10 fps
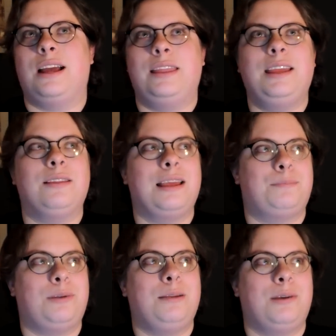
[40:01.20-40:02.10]
I think it
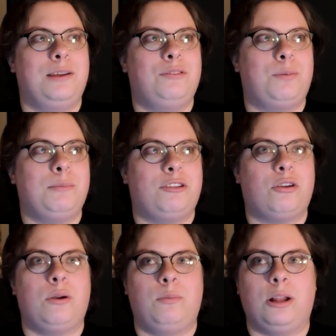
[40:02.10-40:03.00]
like pretty much it was pretty
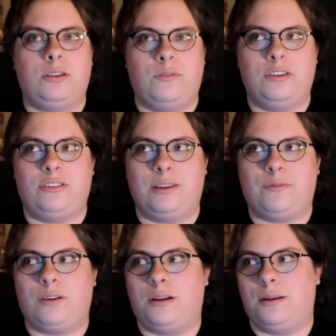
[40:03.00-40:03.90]
much going
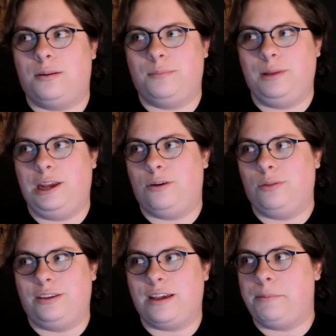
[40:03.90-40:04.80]
relativistic from you
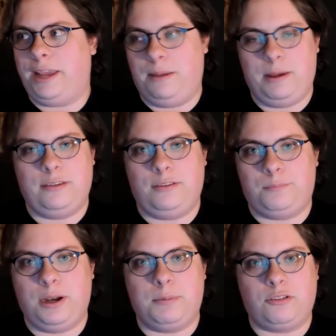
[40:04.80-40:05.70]
know the time it came
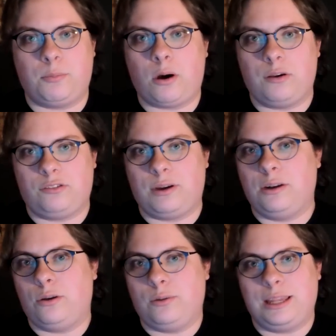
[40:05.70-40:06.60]
into pretty much Mars. So
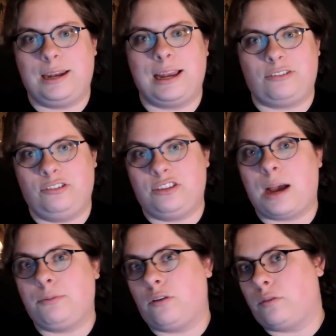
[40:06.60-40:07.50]
I don't know that it actually
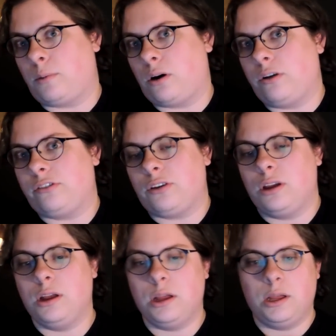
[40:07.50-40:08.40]
stopped over Mars,
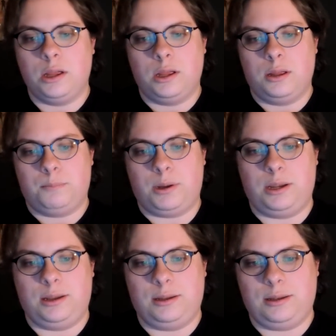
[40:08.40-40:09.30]

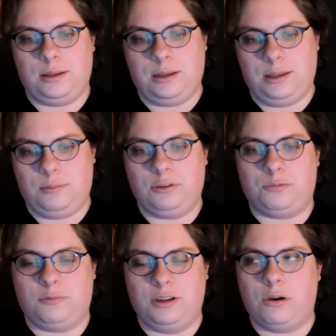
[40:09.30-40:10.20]
but it
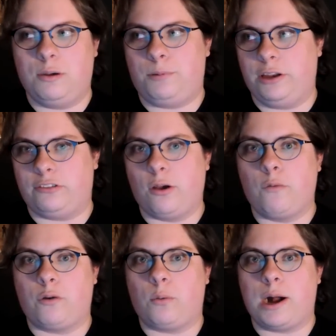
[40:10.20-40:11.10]
was going pretty
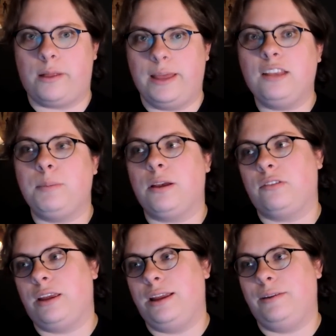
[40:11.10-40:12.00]
slow for a while, and that's
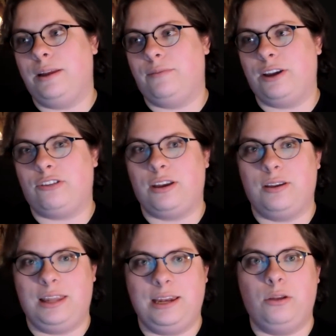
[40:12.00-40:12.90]
because they
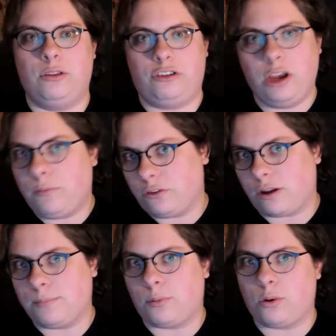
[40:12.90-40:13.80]
eventually they knew the chief
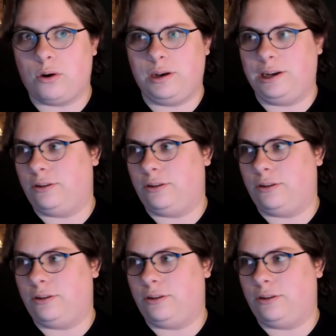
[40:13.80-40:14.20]
was on board.